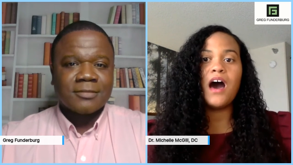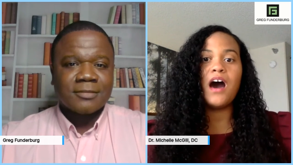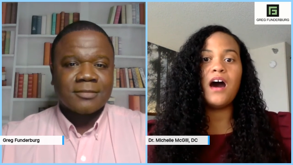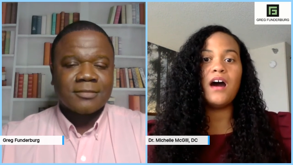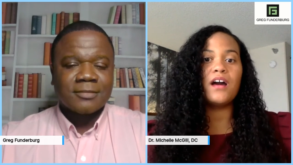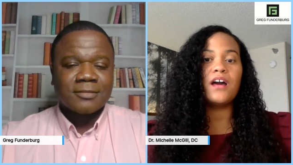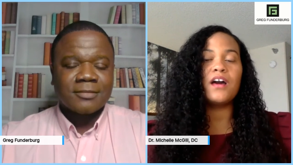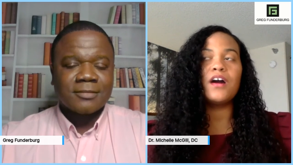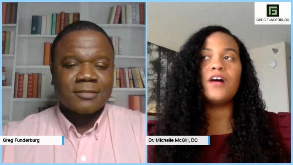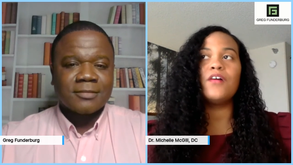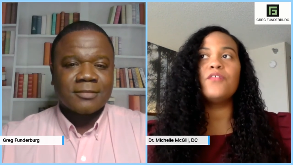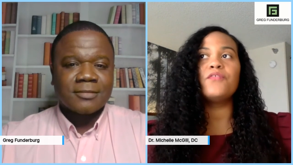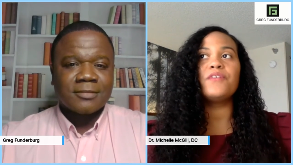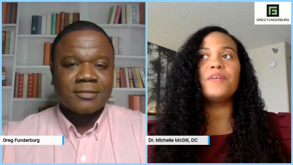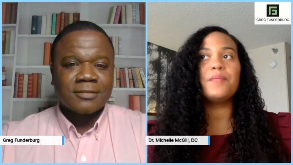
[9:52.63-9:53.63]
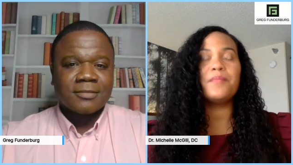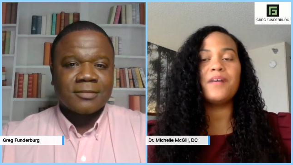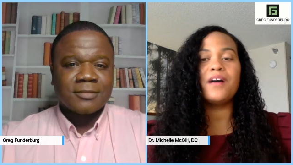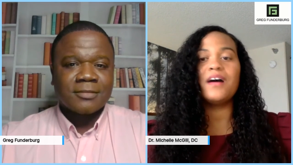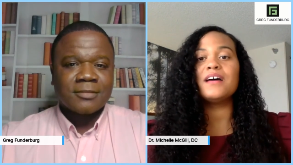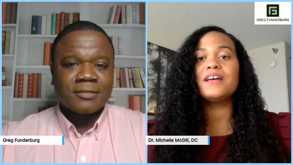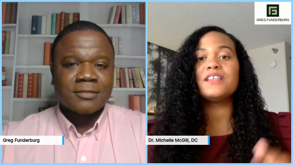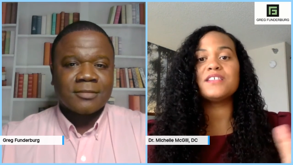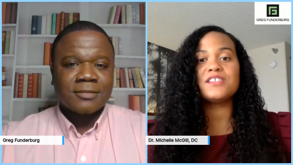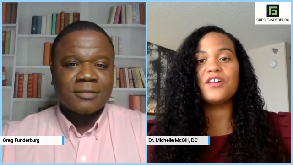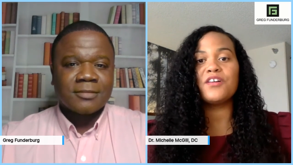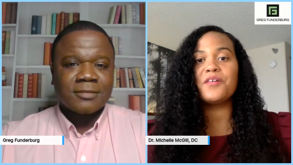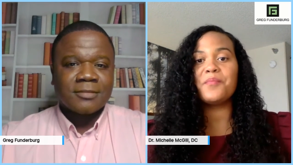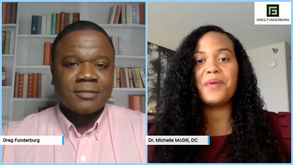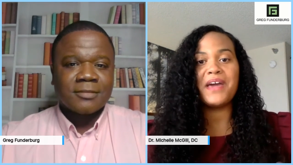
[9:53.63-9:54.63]
Speaker 1: a COVID, a
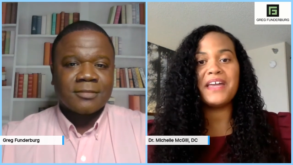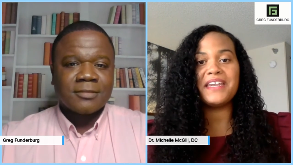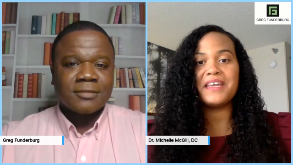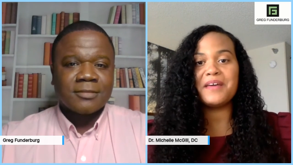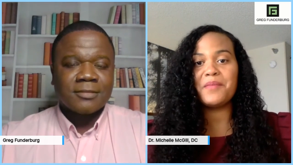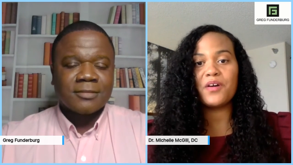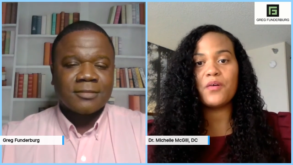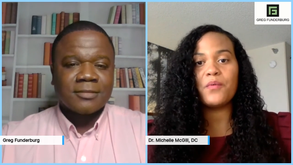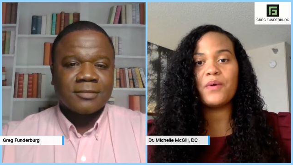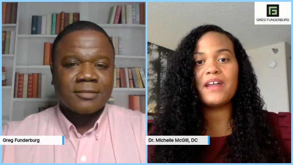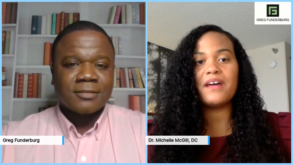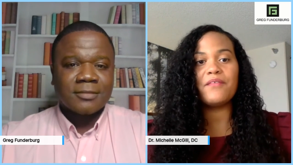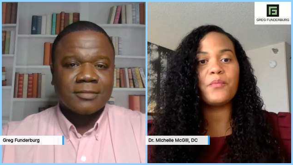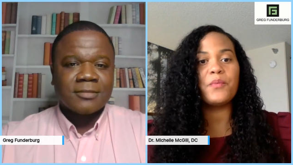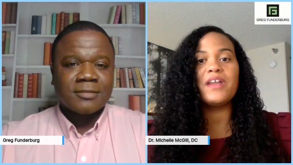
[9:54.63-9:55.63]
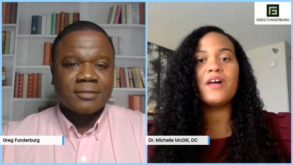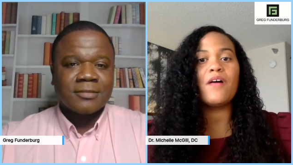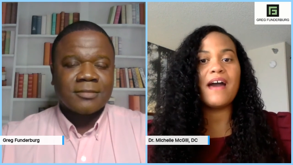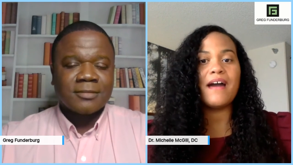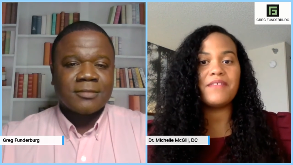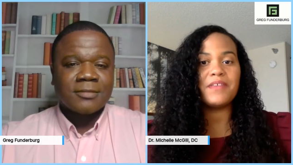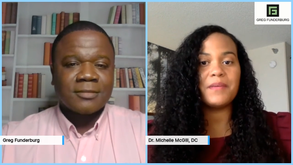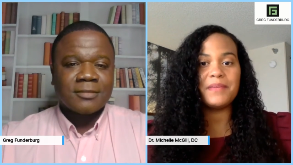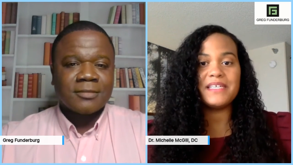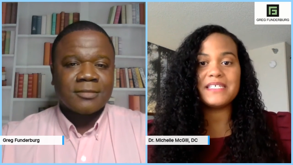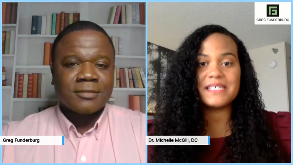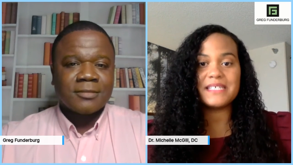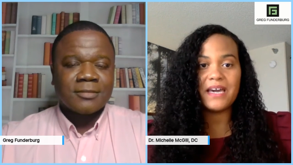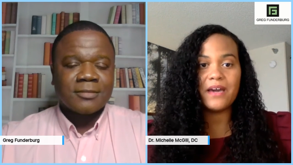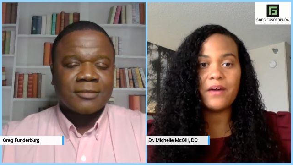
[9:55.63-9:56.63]
certain pandemic or whatever, we don't have to be
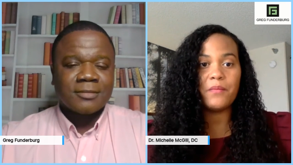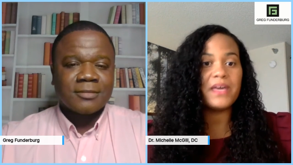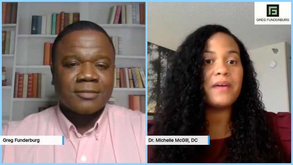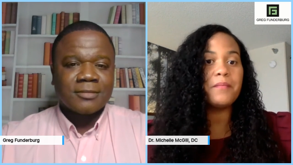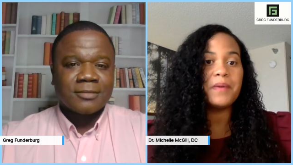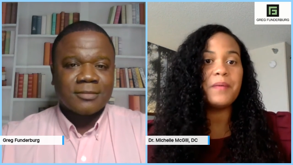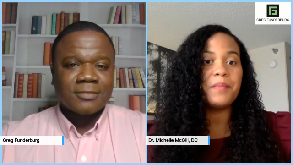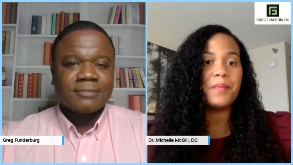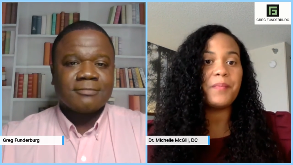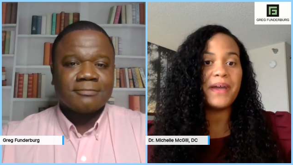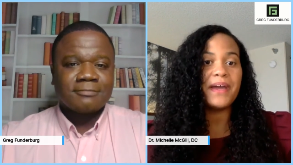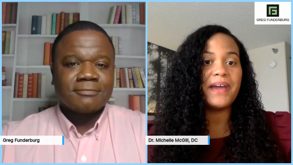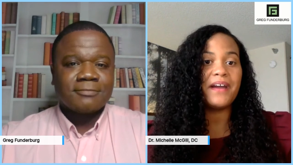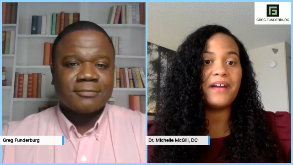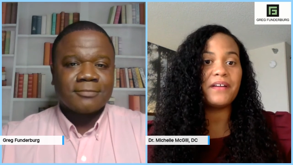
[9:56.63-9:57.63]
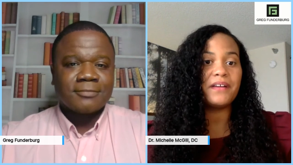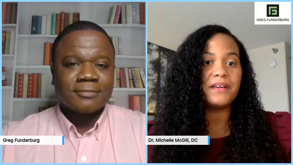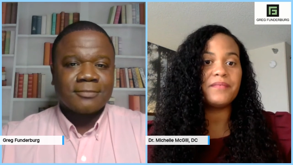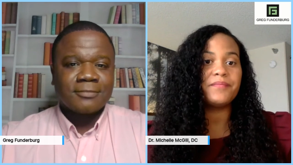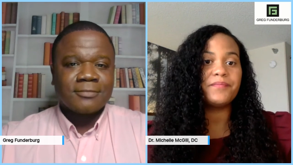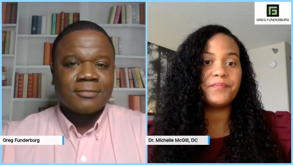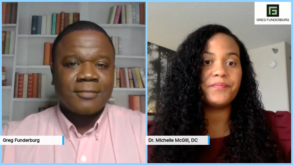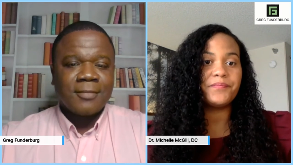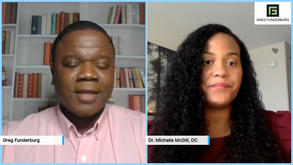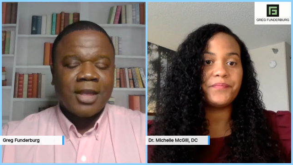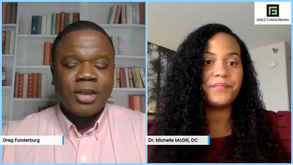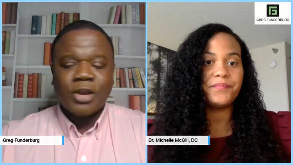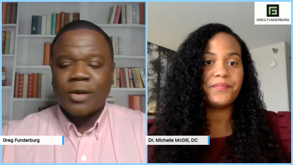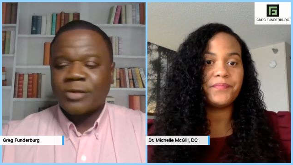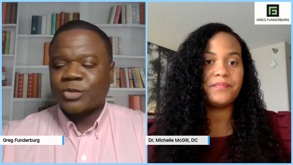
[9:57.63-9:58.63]
scared. We can be prepared.
Speaker 2: You
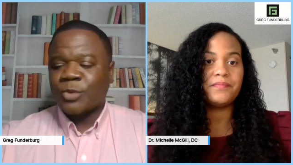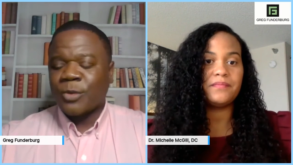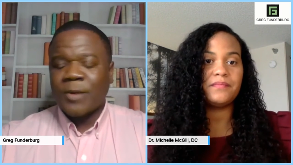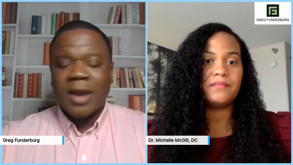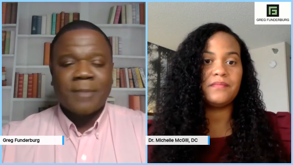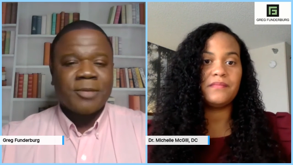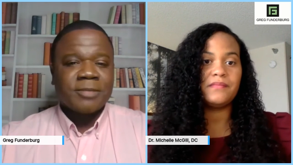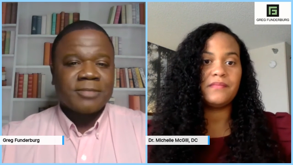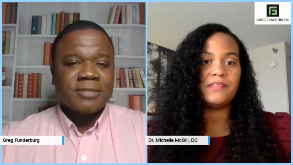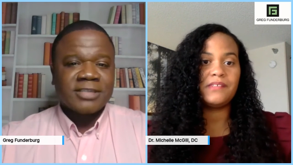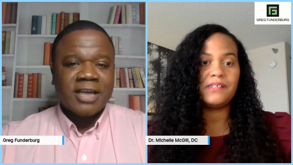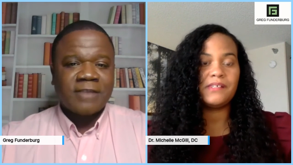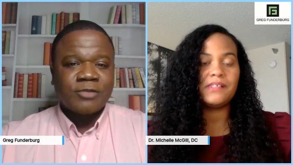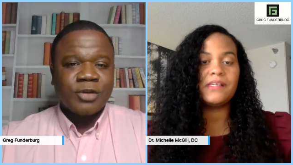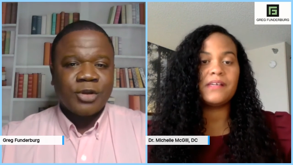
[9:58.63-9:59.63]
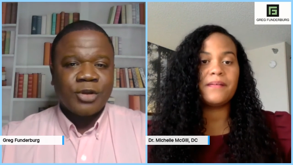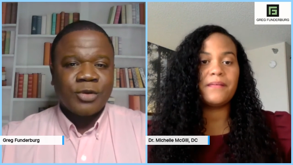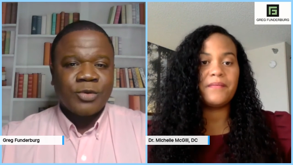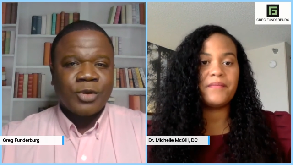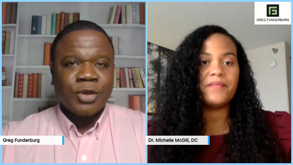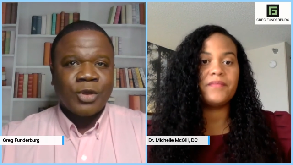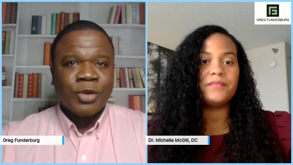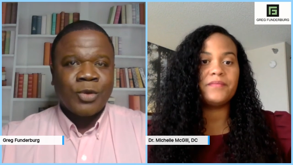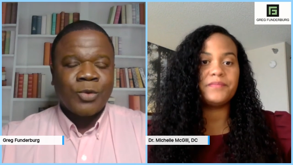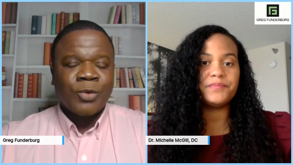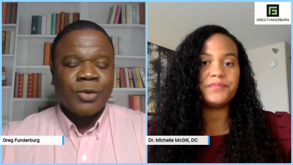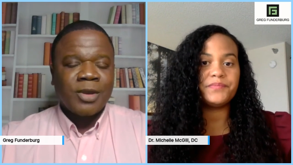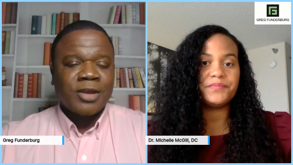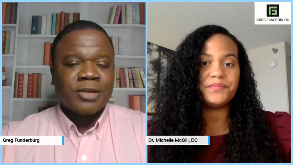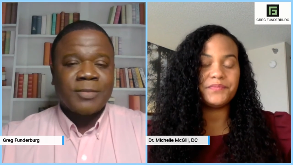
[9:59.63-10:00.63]
know, as we wrap up this afternoon, you
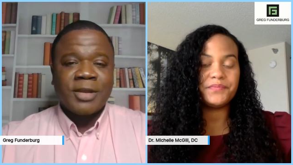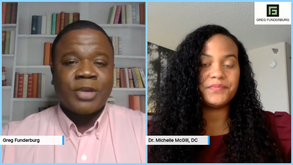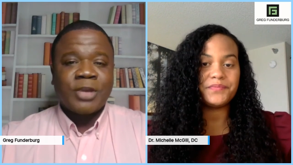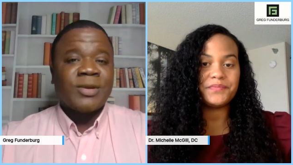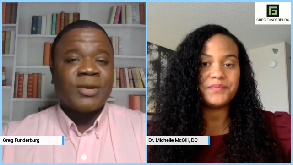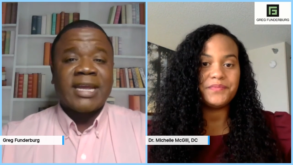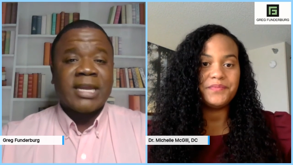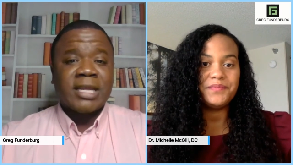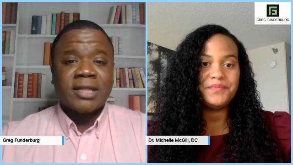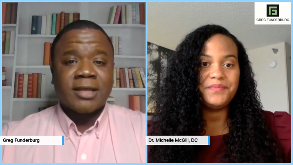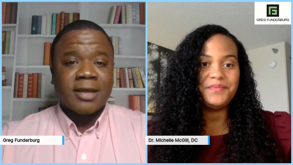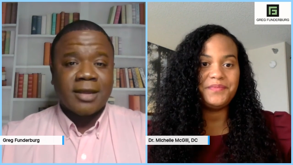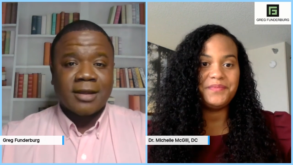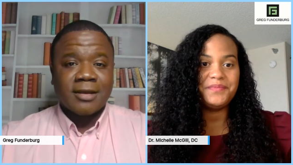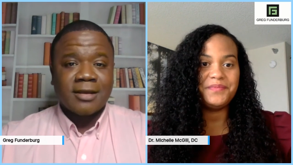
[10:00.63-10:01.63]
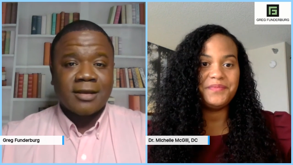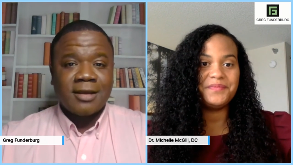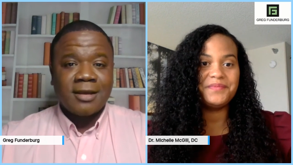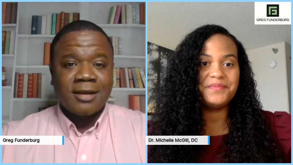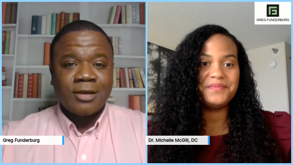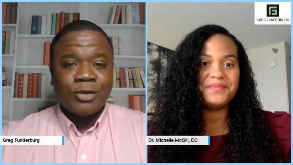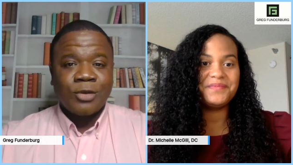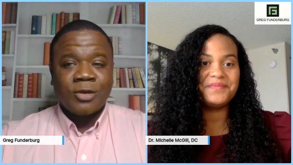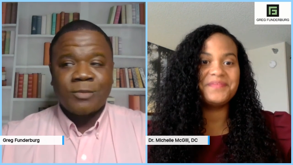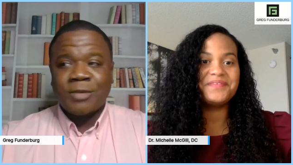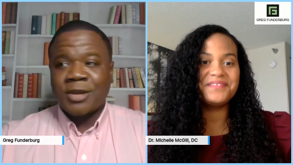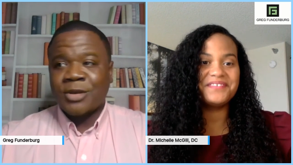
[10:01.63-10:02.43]
could be doing anything. You could be